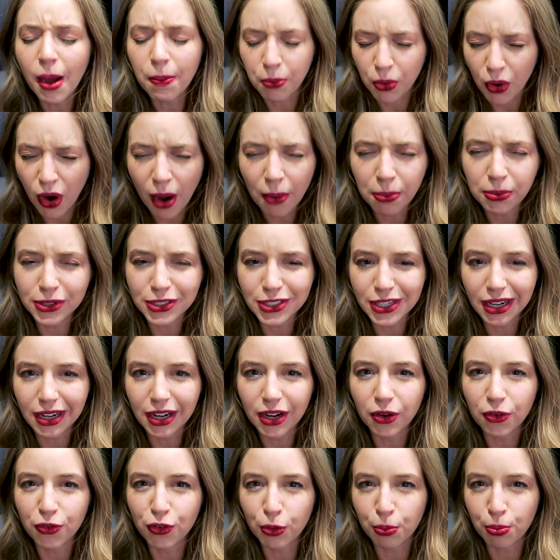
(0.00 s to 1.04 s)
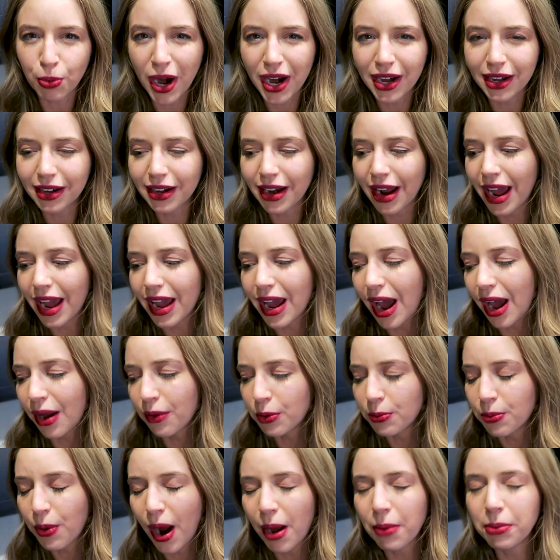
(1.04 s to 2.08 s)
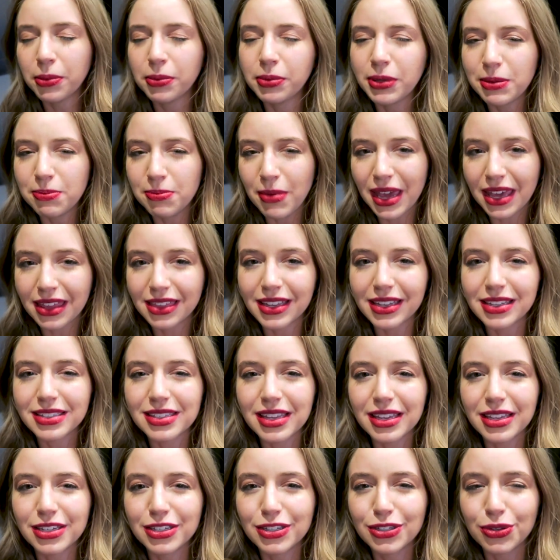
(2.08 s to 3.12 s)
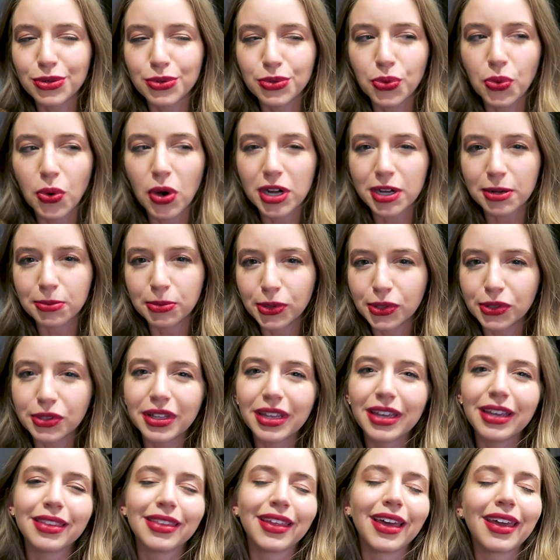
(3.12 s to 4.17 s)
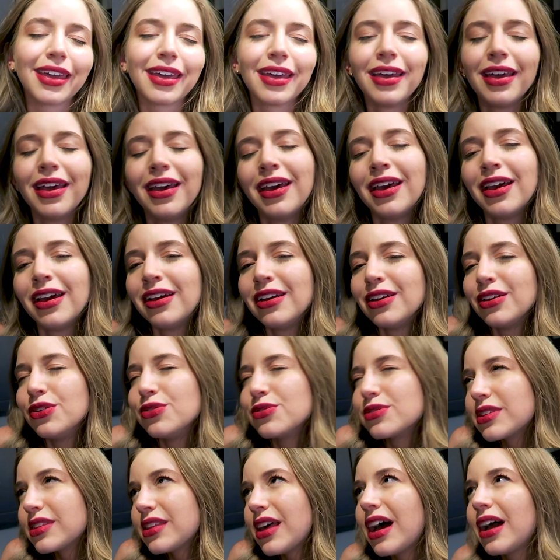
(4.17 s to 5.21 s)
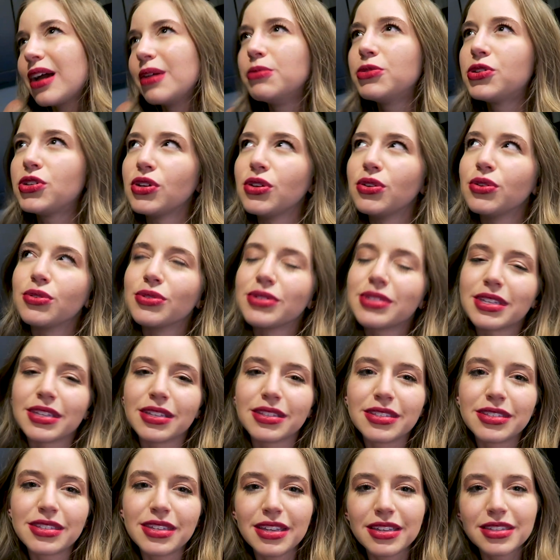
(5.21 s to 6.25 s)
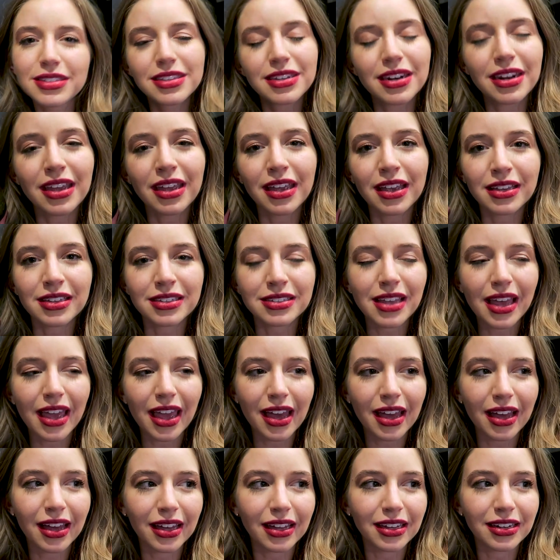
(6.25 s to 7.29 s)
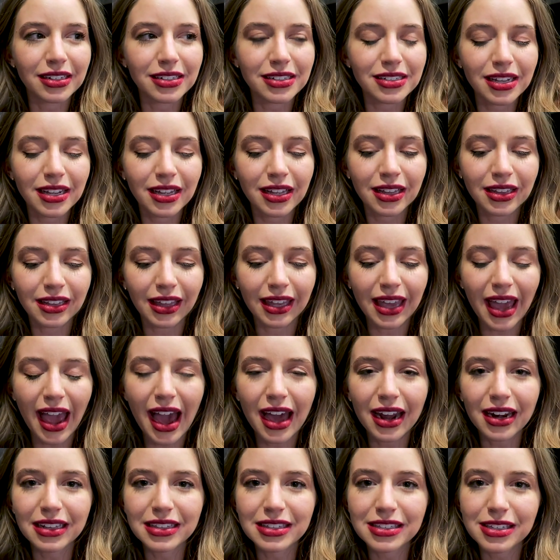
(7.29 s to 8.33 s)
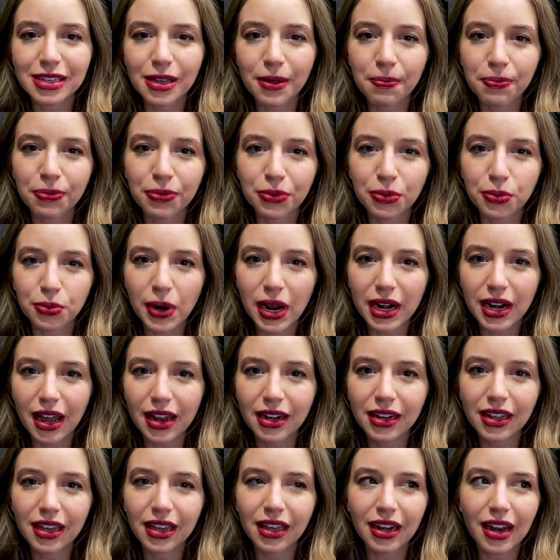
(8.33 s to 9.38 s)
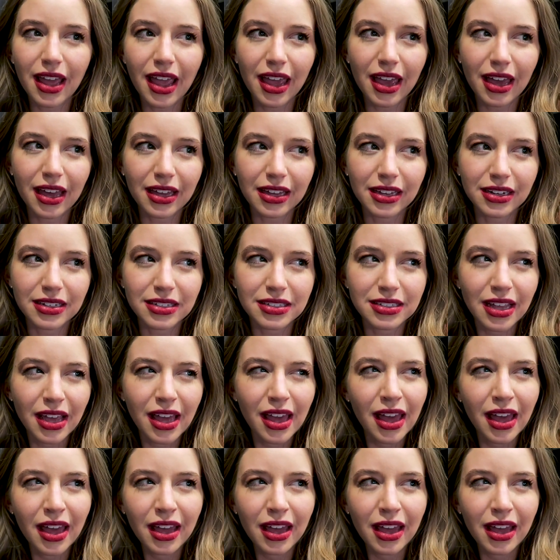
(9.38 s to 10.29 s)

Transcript: a proper dinner for Brian and I would probably make this into guacamole and like use lime juice and seasonings and like add in some red onion and